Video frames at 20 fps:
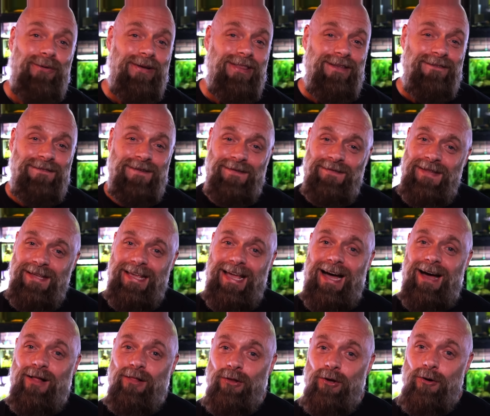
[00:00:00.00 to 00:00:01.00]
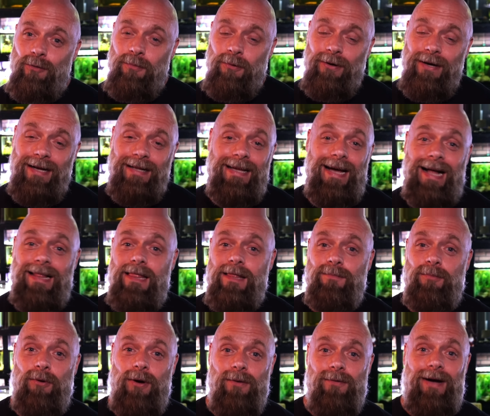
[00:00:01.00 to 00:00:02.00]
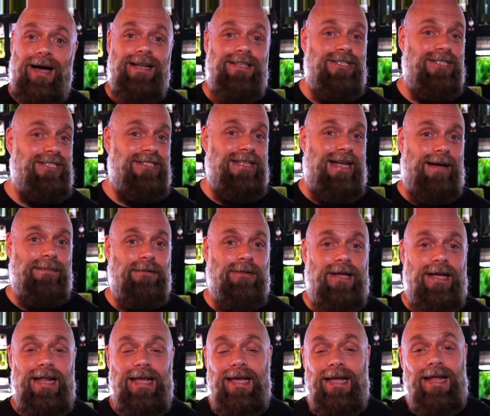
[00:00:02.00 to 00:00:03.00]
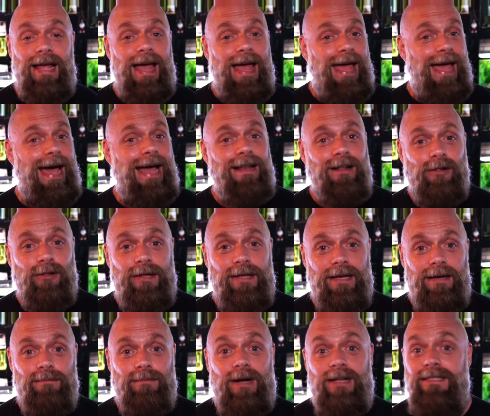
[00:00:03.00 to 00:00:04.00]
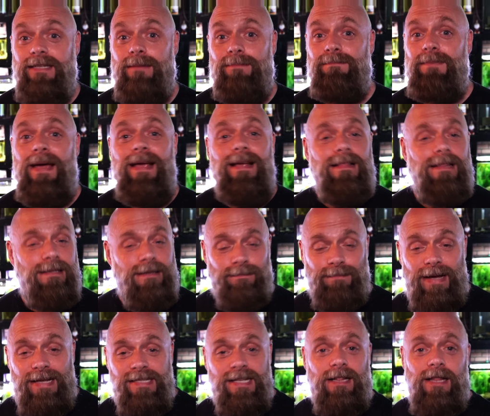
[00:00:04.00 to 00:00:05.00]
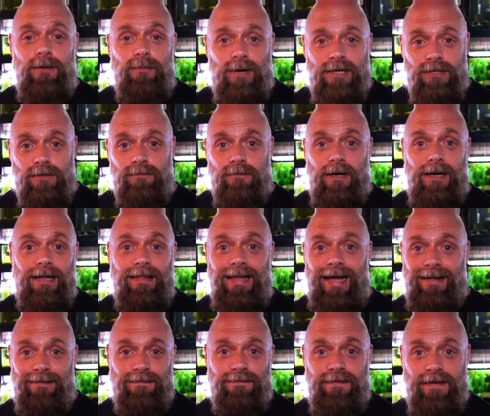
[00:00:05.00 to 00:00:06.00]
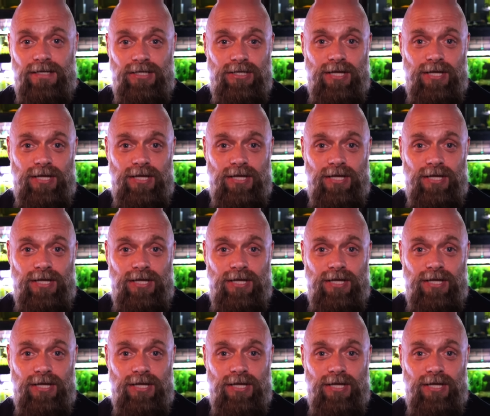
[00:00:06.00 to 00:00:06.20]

with the 50-gallon lowboy, it got to the point where I just stopped cleaning it, hadn't cleaned it in months. It basically wasn't running. That fish